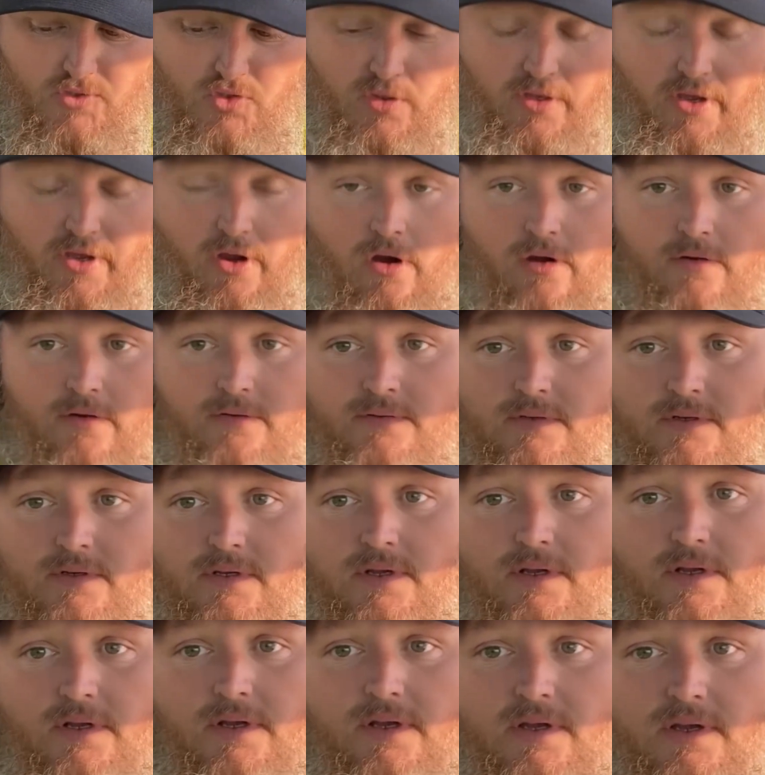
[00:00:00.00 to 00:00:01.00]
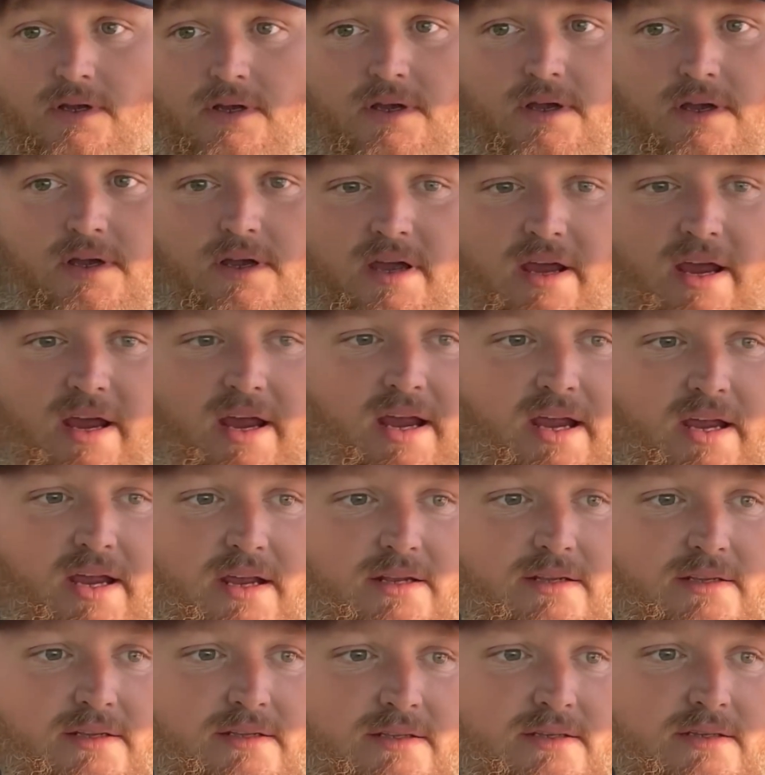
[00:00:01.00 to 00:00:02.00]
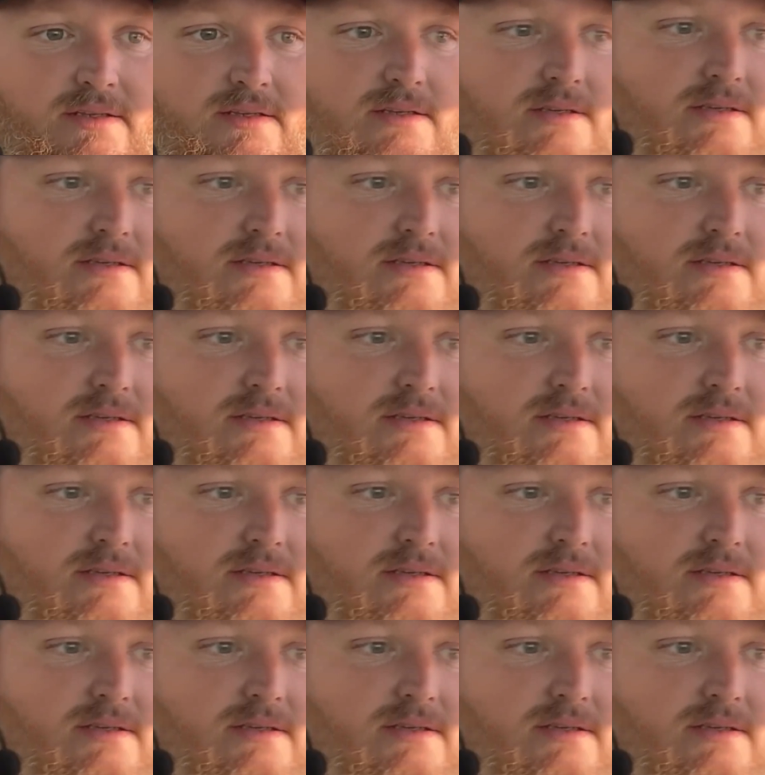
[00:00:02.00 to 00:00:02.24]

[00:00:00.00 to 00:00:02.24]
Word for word: it's really hard. And